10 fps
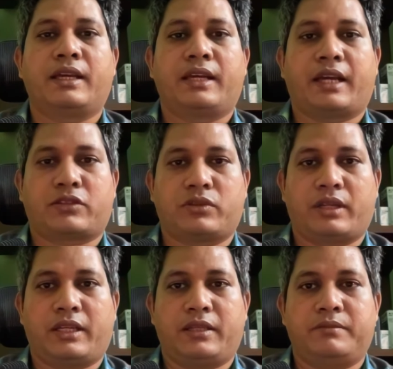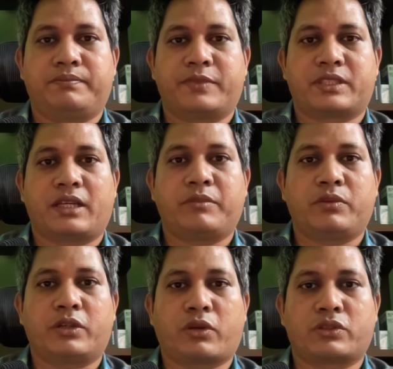actually save
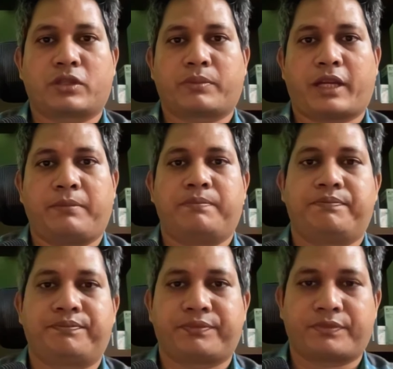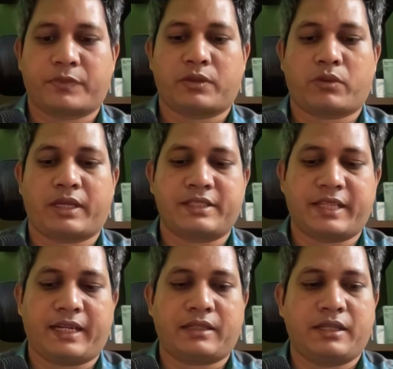you a tons of time. Why is
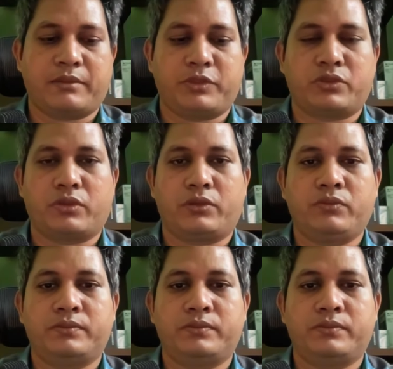that? Let me show you.